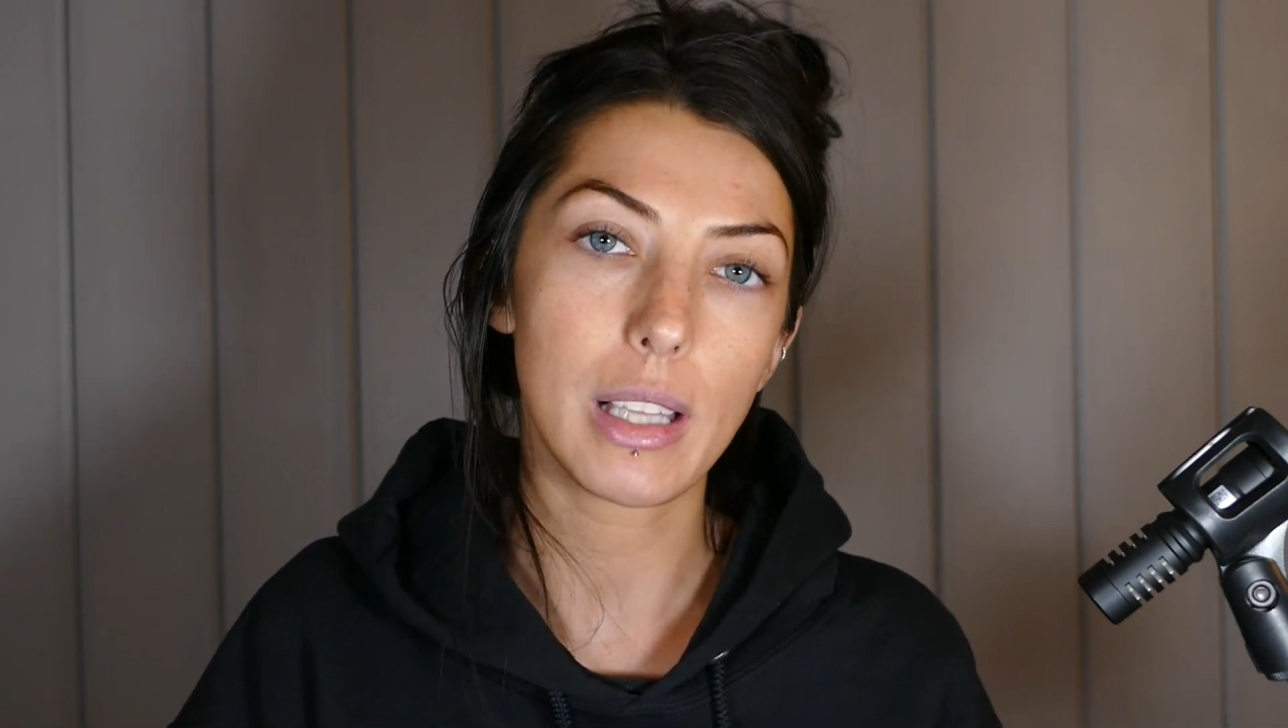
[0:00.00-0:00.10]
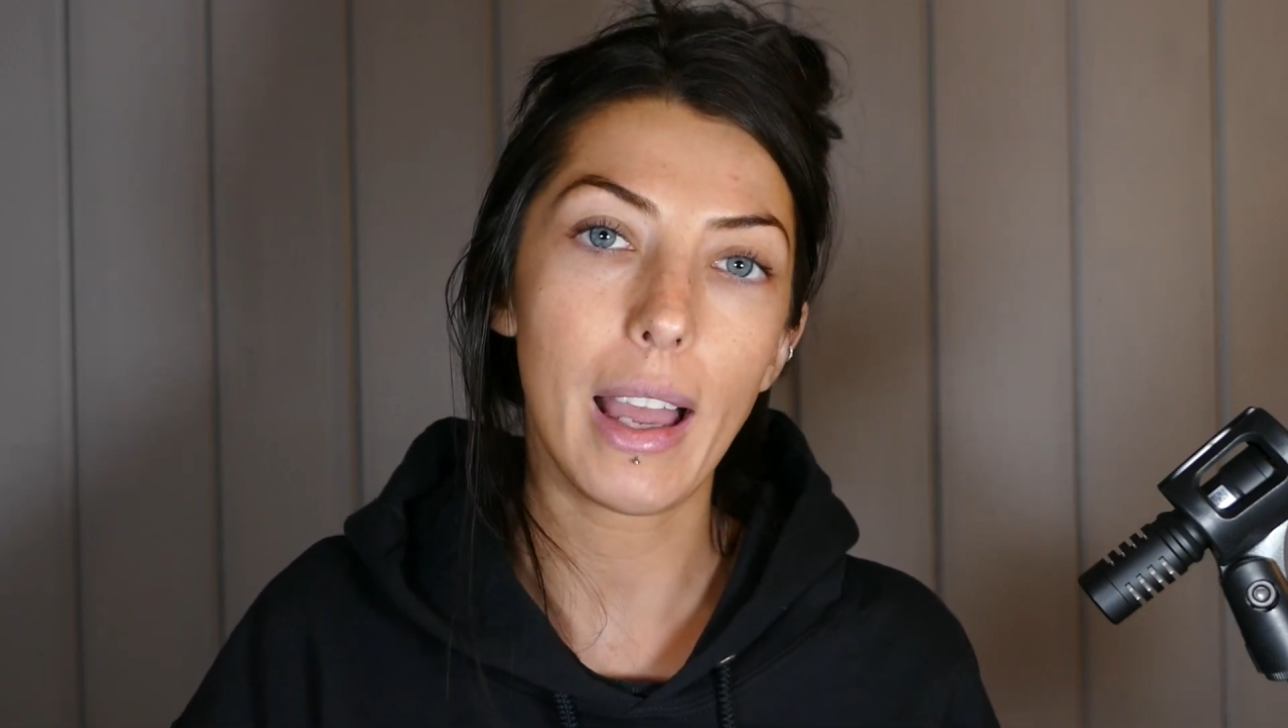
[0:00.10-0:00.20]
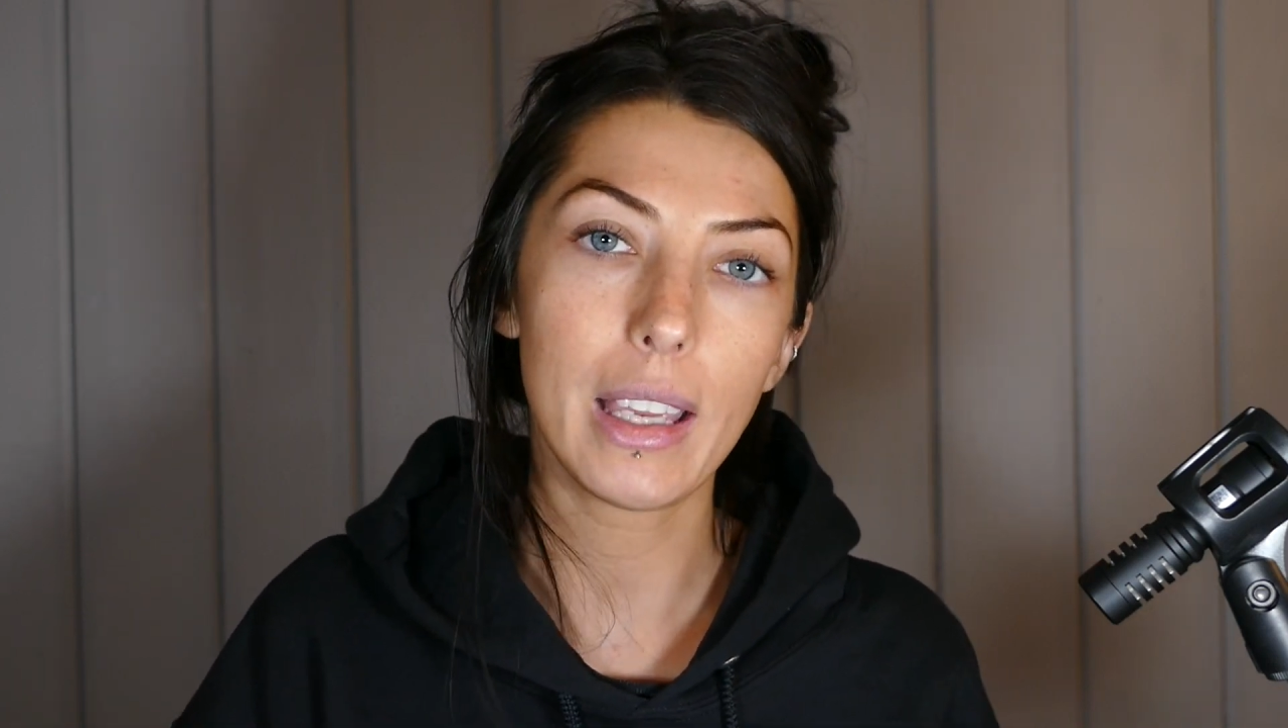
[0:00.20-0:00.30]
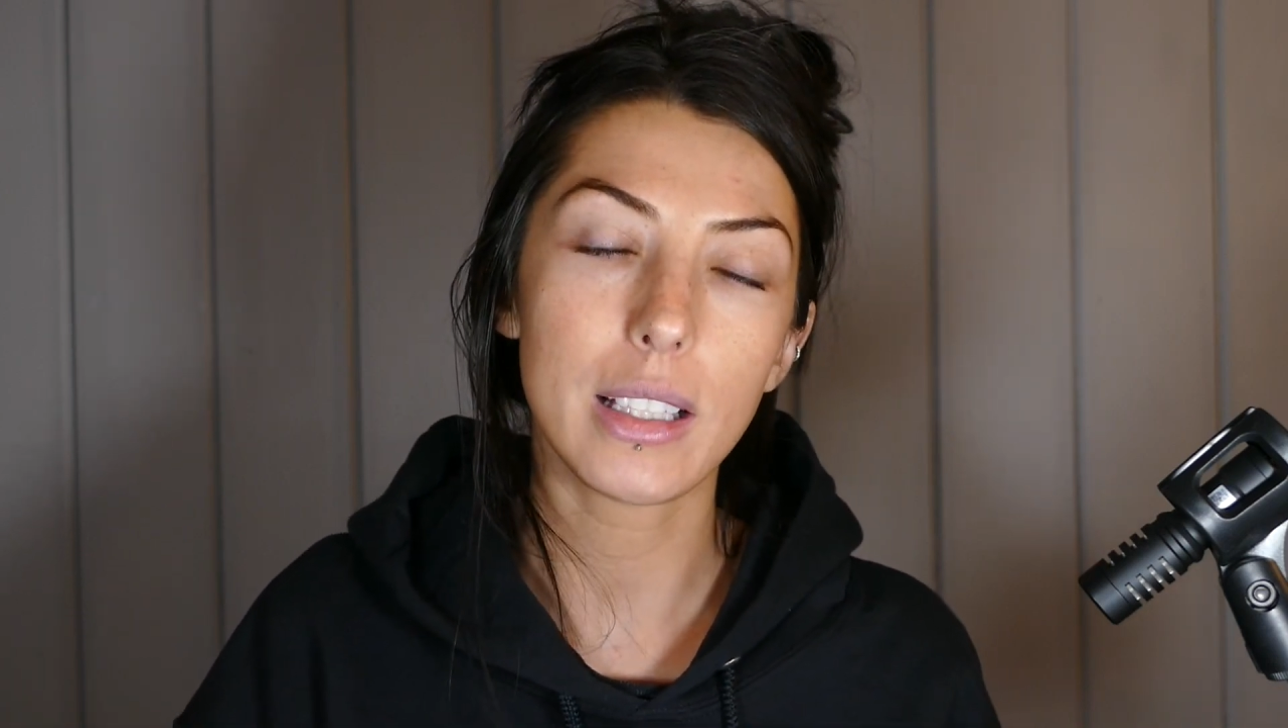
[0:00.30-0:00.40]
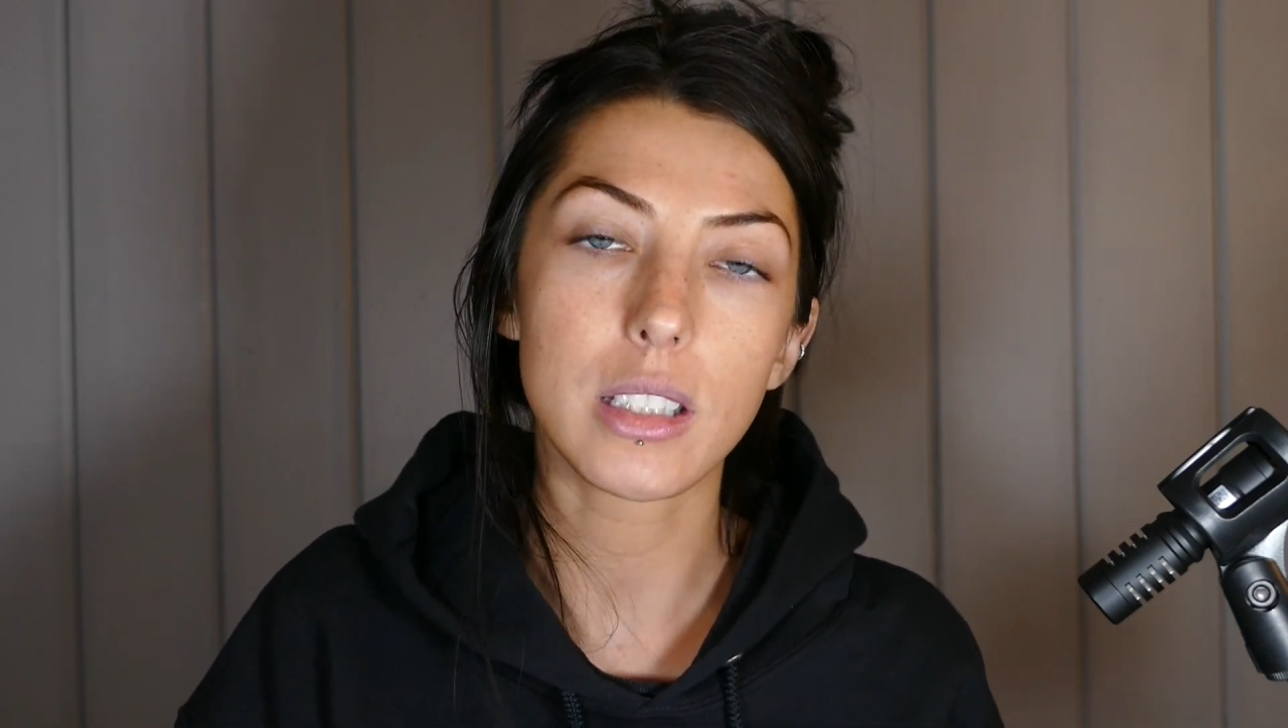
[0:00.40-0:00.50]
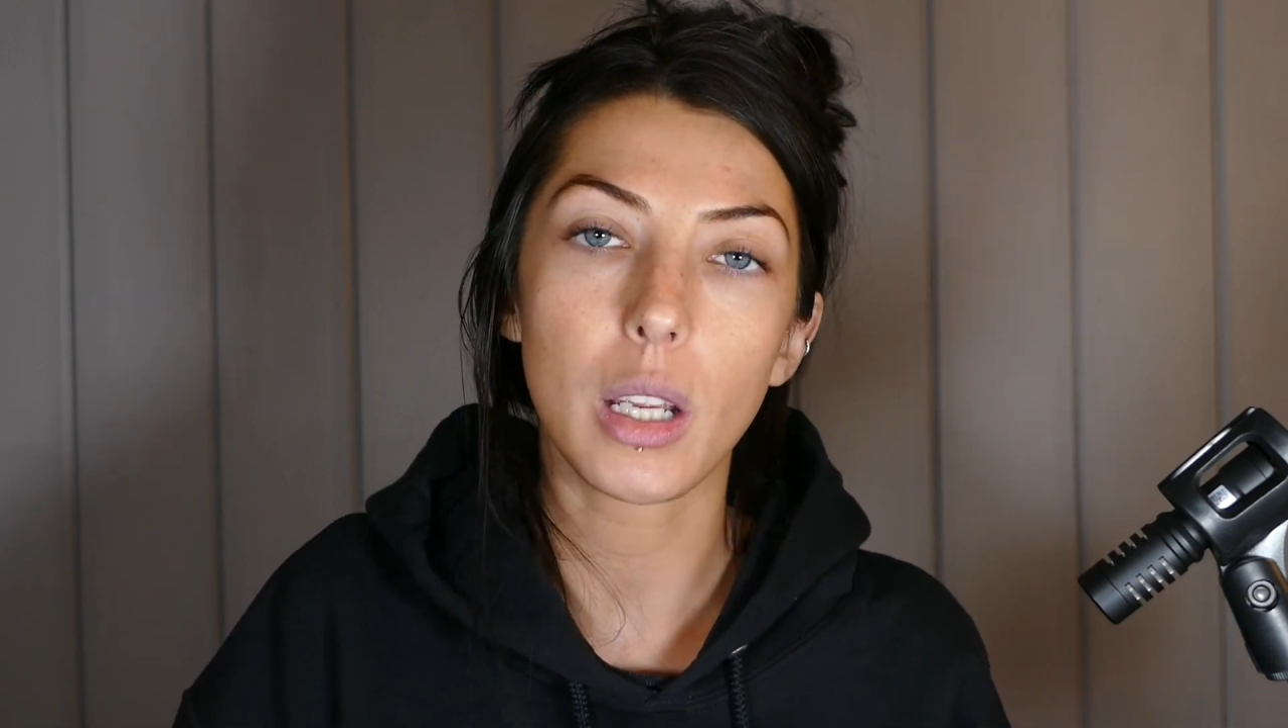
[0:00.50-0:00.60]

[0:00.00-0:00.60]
clients